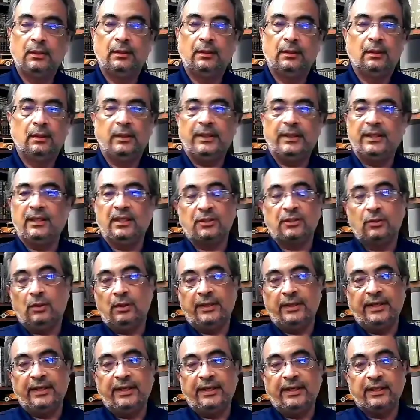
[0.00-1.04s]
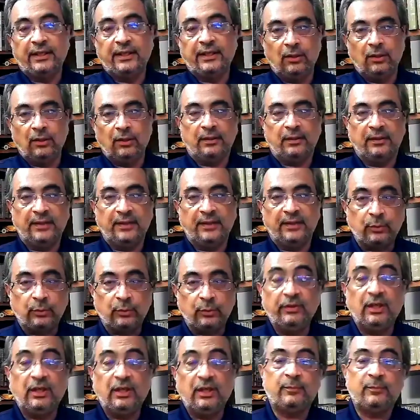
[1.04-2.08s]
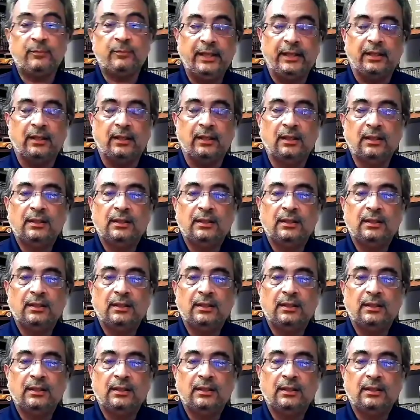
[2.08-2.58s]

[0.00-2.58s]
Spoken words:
It does not. It cannot. That's what we are explaining.